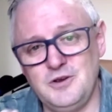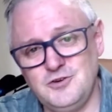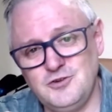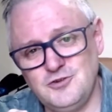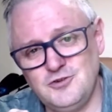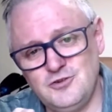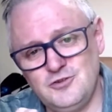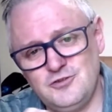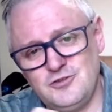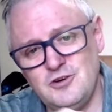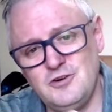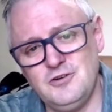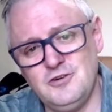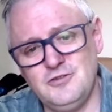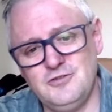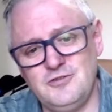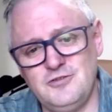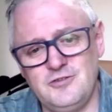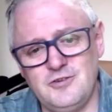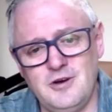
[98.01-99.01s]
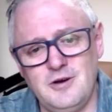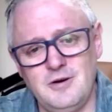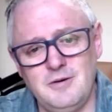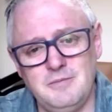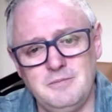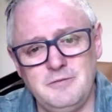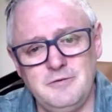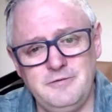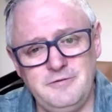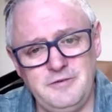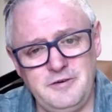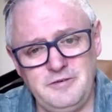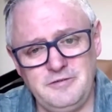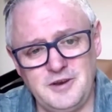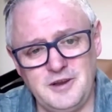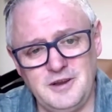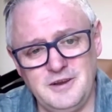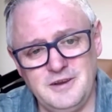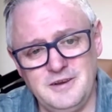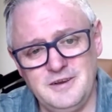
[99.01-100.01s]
you should start on Psalm 50.